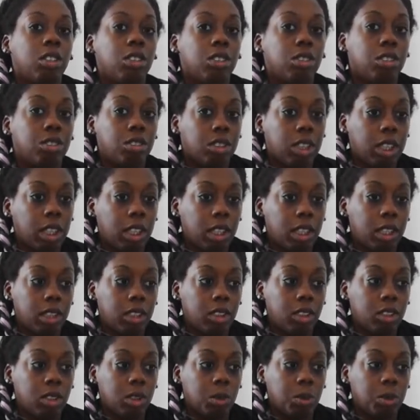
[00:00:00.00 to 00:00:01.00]
gray,
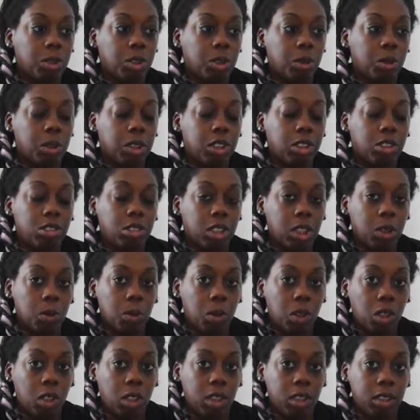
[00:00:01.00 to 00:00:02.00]
so we're doing gray
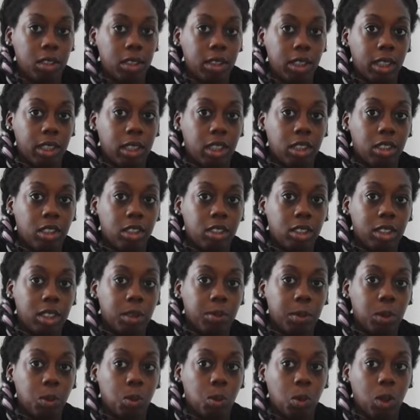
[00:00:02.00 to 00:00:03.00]
walls, and then there's going
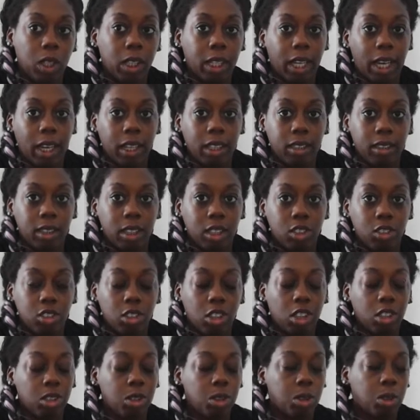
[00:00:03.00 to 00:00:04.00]
to be one accent
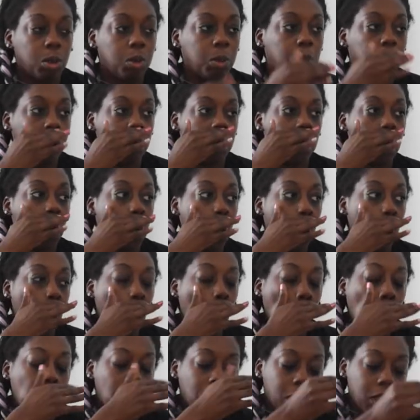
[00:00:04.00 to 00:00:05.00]
charcoal wall.
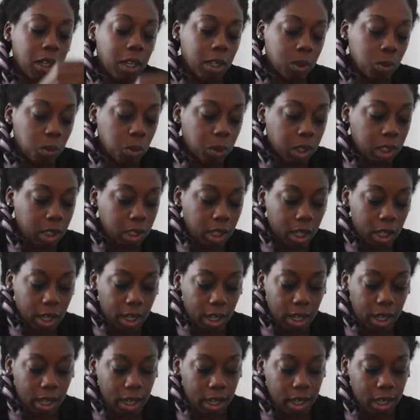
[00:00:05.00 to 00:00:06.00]
Then we
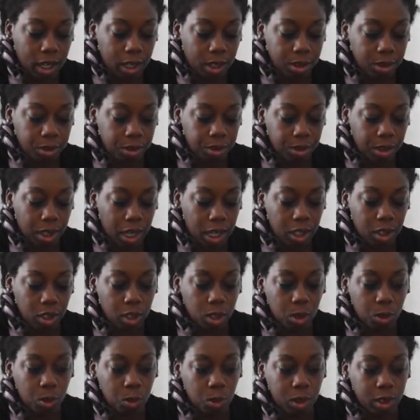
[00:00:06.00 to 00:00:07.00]
have, I don't
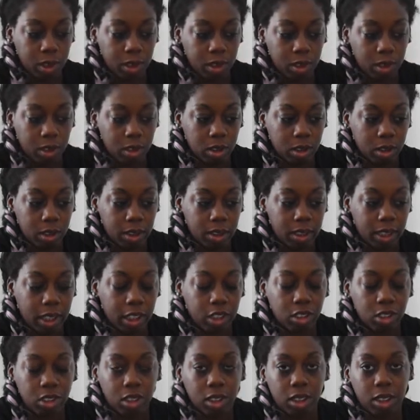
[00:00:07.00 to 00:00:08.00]
know what
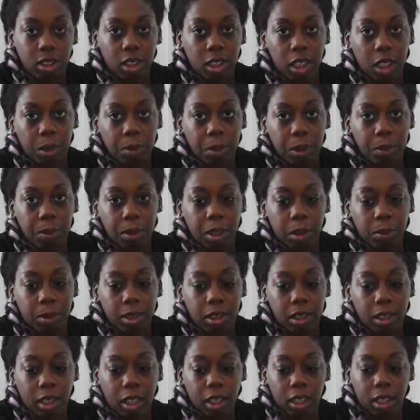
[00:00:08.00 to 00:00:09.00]
sectional seating my mom
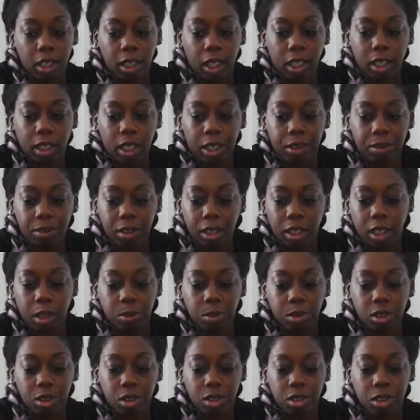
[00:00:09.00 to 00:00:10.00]
is getting, I left that up
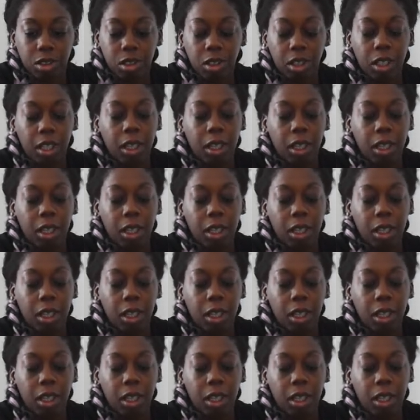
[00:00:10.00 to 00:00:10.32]
to her,